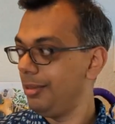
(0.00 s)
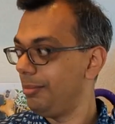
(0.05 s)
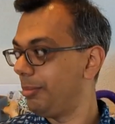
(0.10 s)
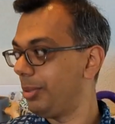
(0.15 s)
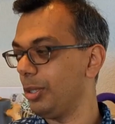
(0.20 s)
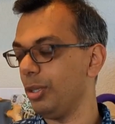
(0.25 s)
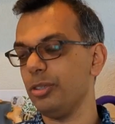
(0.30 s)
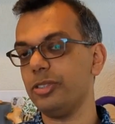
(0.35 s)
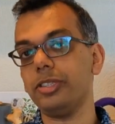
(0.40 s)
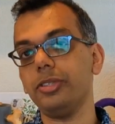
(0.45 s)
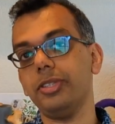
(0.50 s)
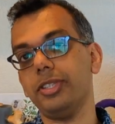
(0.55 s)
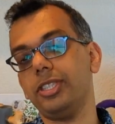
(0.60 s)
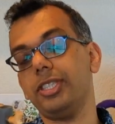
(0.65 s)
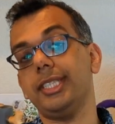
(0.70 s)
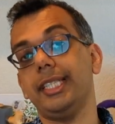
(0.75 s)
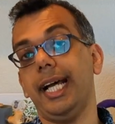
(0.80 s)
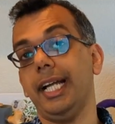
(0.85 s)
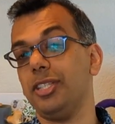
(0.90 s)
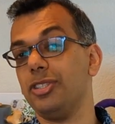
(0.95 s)
but also a
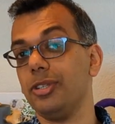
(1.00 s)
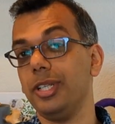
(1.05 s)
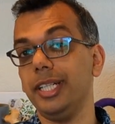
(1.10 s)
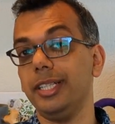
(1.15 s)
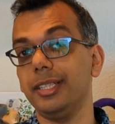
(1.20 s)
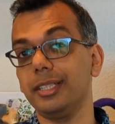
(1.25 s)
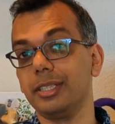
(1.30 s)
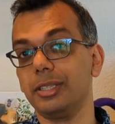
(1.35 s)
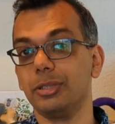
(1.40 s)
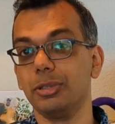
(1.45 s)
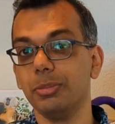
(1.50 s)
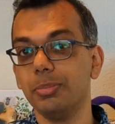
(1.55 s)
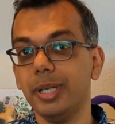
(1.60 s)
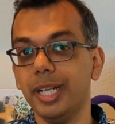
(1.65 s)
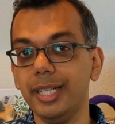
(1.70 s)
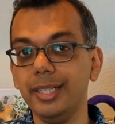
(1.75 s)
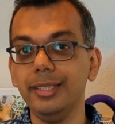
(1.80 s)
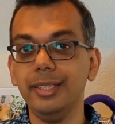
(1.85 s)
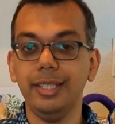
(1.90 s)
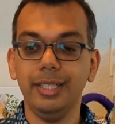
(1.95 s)
saturated group
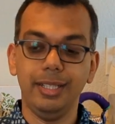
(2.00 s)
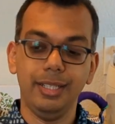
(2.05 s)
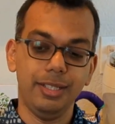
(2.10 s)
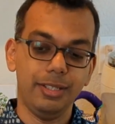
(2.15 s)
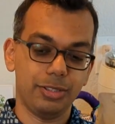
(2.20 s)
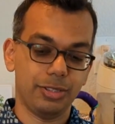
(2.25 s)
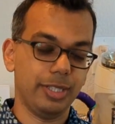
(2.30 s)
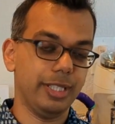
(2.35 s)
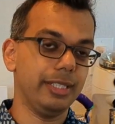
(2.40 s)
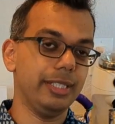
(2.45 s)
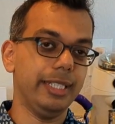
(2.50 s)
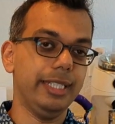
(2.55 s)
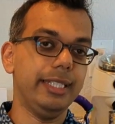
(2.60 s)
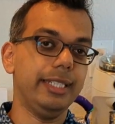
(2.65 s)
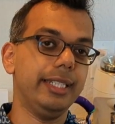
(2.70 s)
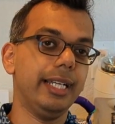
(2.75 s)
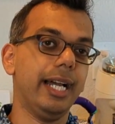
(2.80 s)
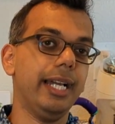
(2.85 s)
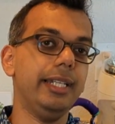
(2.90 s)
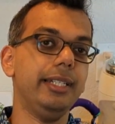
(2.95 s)
head, so that the
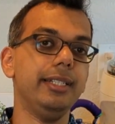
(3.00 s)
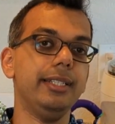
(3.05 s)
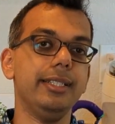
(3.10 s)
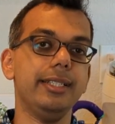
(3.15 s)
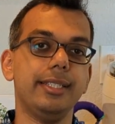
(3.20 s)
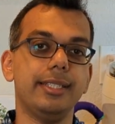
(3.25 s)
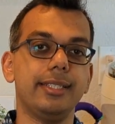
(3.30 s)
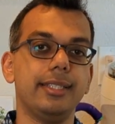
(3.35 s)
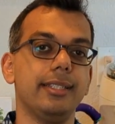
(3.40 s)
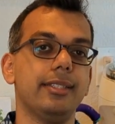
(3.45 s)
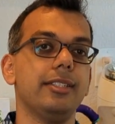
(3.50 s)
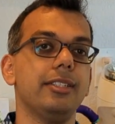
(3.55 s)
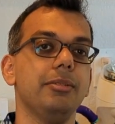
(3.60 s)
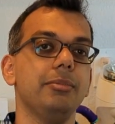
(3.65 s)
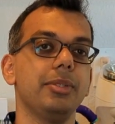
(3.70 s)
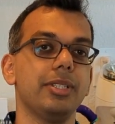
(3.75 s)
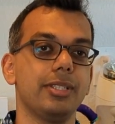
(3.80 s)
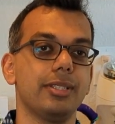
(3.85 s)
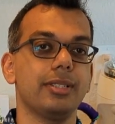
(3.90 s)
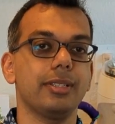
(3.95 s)
entire
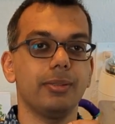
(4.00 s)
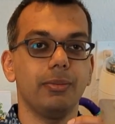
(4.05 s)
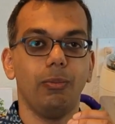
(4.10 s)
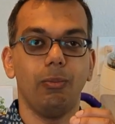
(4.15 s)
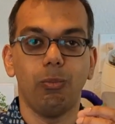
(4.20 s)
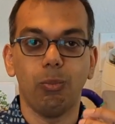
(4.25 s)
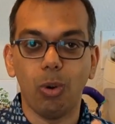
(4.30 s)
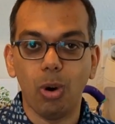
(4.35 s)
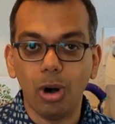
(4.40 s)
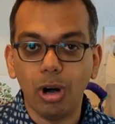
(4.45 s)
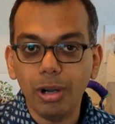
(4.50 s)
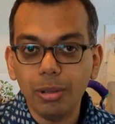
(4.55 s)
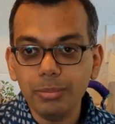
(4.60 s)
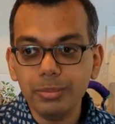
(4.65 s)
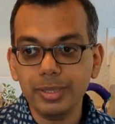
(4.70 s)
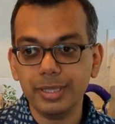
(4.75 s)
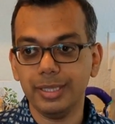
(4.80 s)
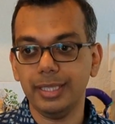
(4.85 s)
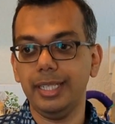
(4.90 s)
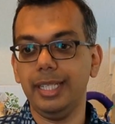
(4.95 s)
system is
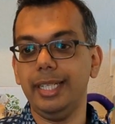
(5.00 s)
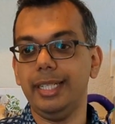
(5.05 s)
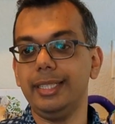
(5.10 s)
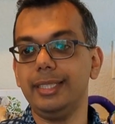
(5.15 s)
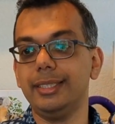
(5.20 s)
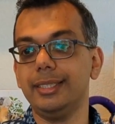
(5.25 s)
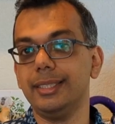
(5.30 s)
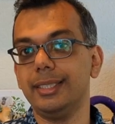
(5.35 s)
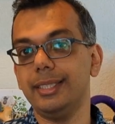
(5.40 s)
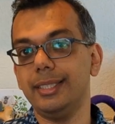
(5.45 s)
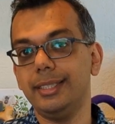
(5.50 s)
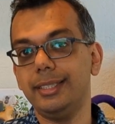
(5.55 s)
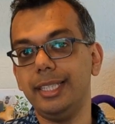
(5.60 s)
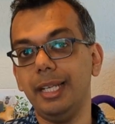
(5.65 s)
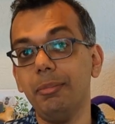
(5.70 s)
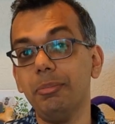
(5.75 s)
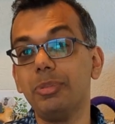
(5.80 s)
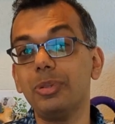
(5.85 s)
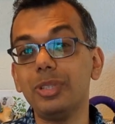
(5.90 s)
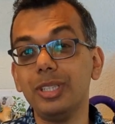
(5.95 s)
warm and
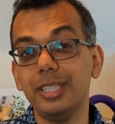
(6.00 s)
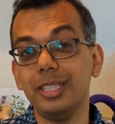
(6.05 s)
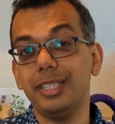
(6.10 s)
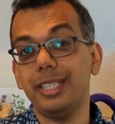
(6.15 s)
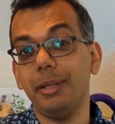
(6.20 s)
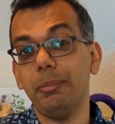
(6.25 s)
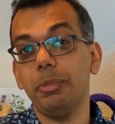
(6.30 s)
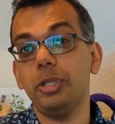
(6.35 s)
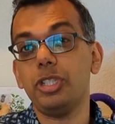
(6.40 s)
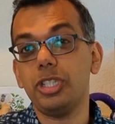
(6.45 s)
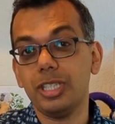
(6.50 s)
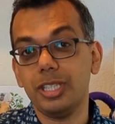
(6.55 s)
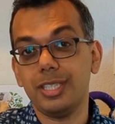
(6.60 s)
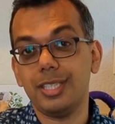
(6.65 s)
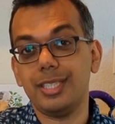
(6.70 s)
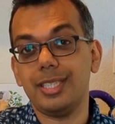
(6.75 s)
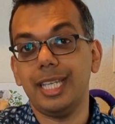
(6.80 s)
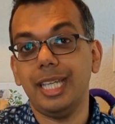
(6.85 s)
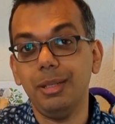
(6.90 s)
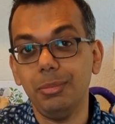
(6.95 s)
temperature
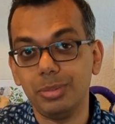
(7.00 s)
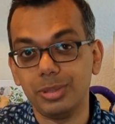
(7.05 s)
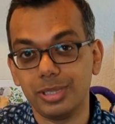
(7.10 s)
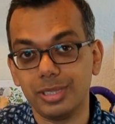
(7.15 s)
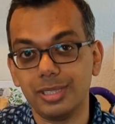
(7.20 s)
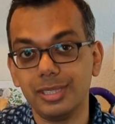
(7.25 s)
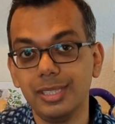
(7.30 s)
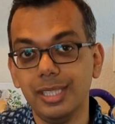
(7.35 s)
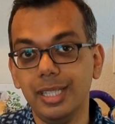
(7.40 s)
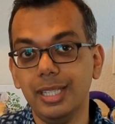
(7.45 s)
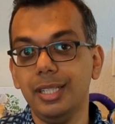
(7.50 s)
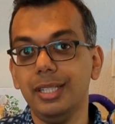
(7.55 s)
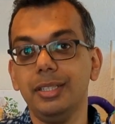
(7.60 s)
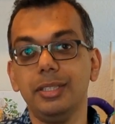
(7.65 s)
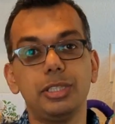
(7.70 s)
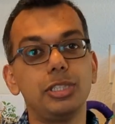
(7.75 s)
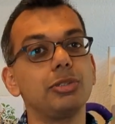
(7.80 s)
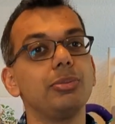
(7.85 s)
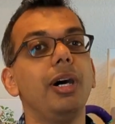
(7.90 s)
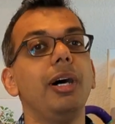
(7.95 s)
stable
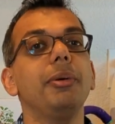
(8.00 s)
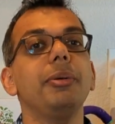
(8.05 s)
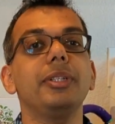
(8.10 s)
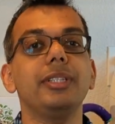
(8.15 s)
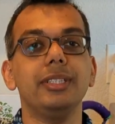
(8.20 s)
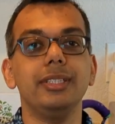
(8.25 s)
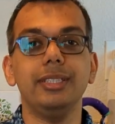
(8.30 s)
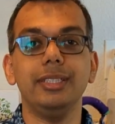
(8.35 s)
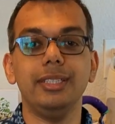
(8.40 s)
throughout